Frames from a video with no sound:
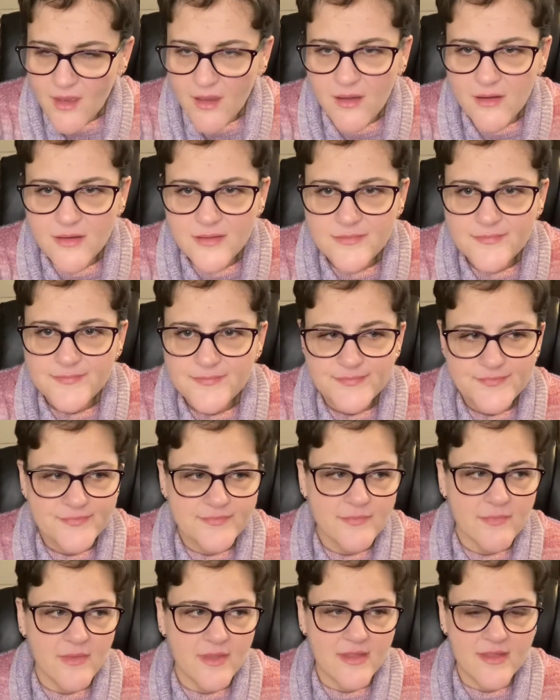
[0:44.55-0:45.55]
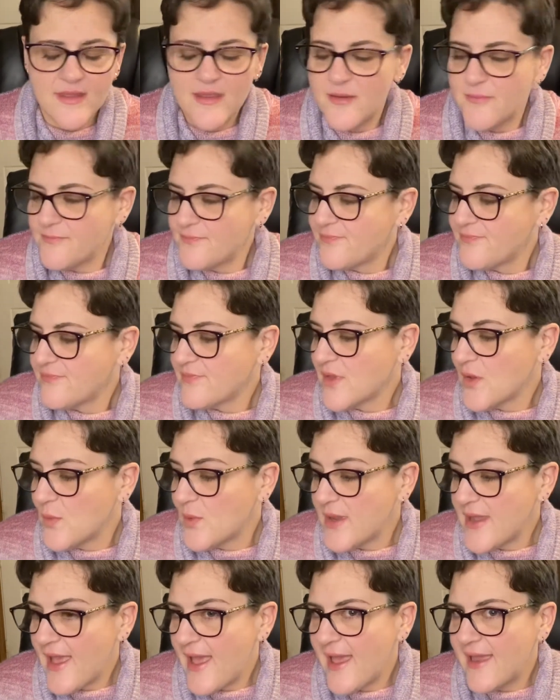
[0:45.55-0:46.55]
Let's see.
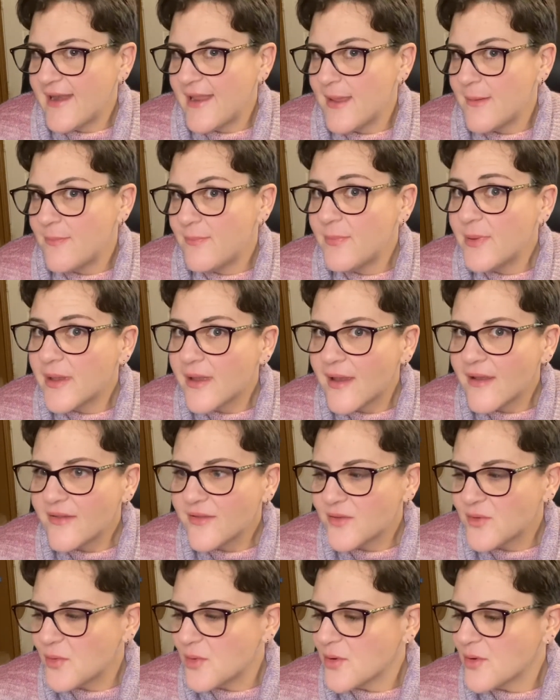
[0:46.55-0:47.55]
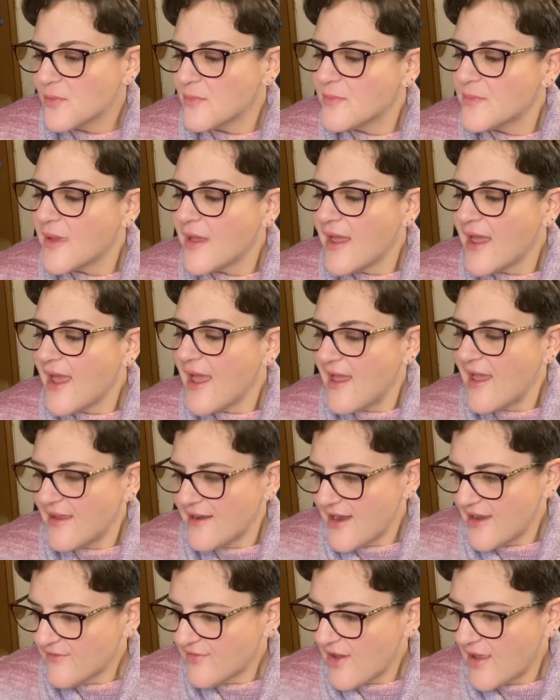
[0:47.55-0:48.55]
We had a big ice storm, and
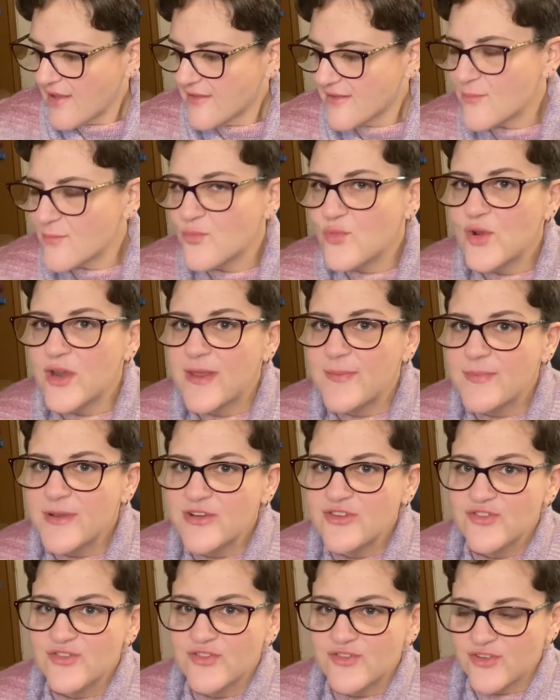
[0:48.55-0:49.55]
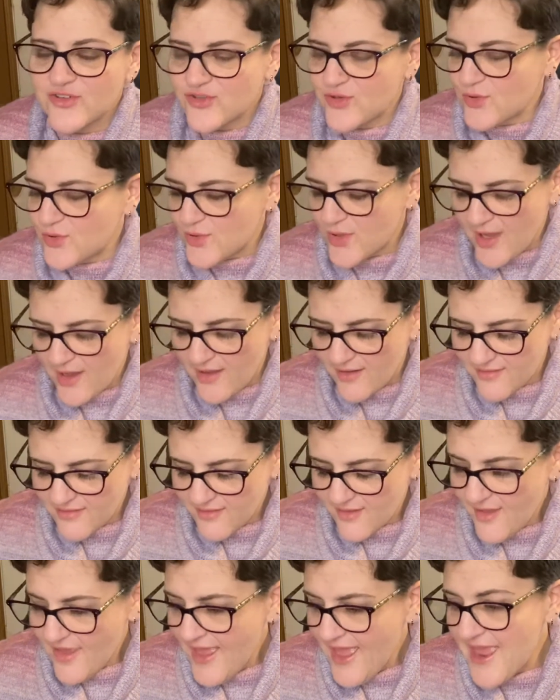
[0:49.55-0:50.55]
I've got some pretty pictures to show you guys.
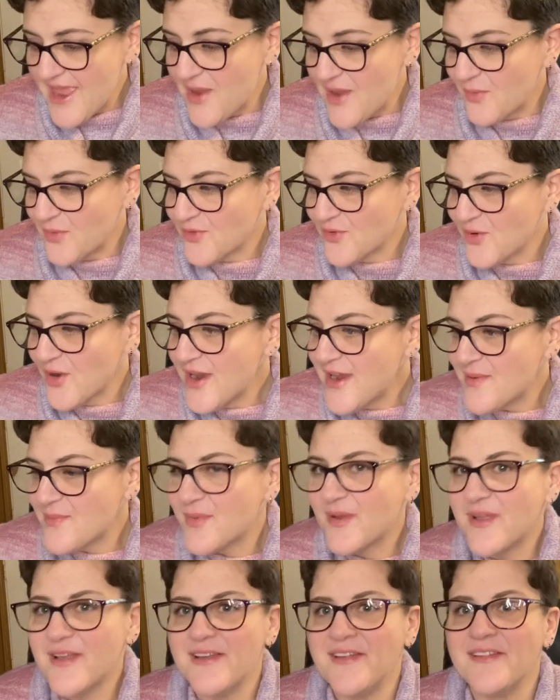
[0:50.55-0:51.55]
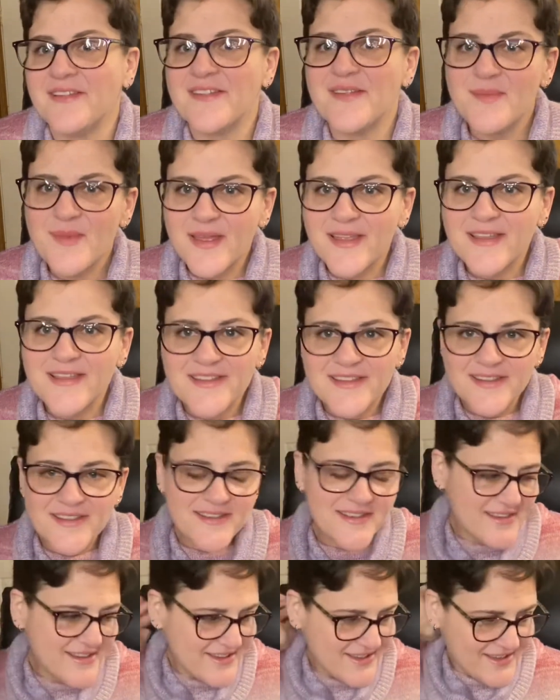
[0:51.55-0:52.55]
It was great because it meant
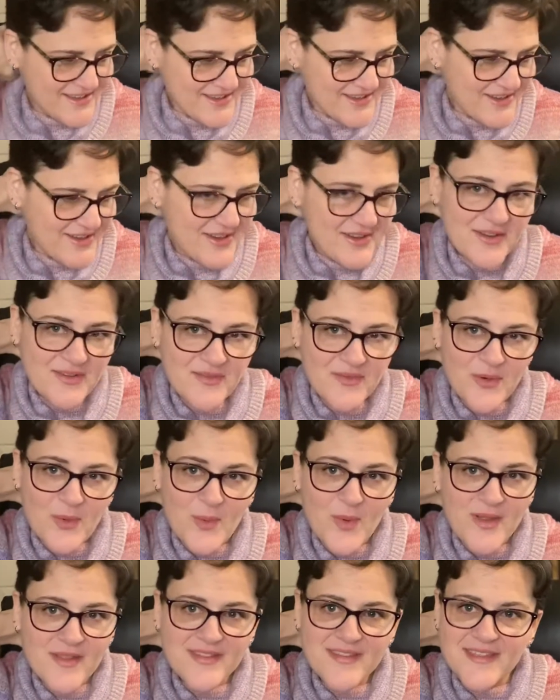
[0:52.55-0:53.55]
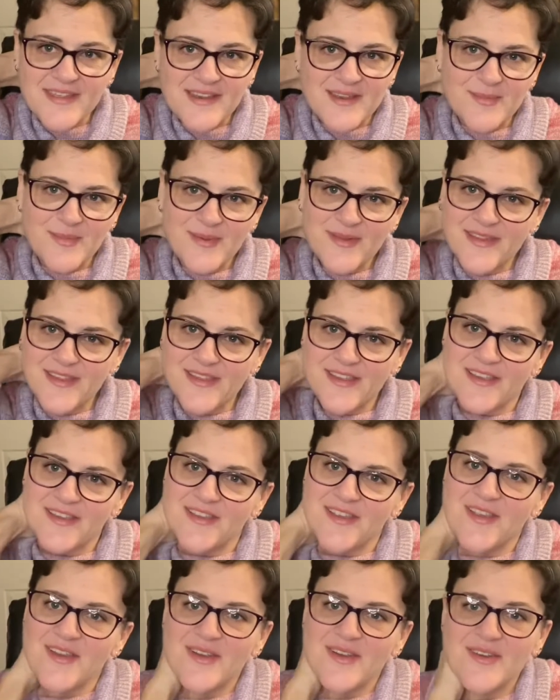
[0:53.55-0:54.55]
for once in a bazillion
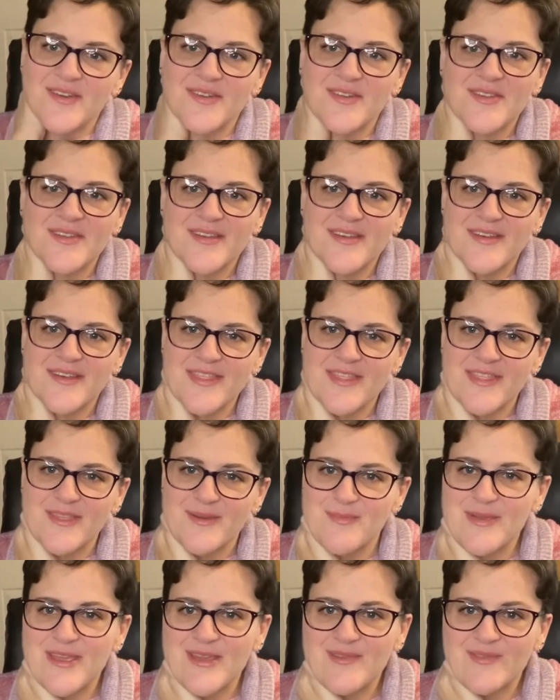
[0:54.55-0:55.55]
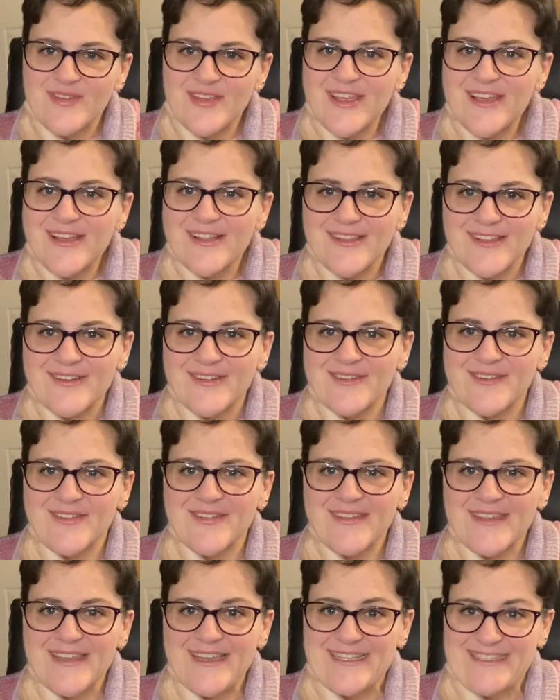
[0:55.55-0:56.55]
years, the BMV closed.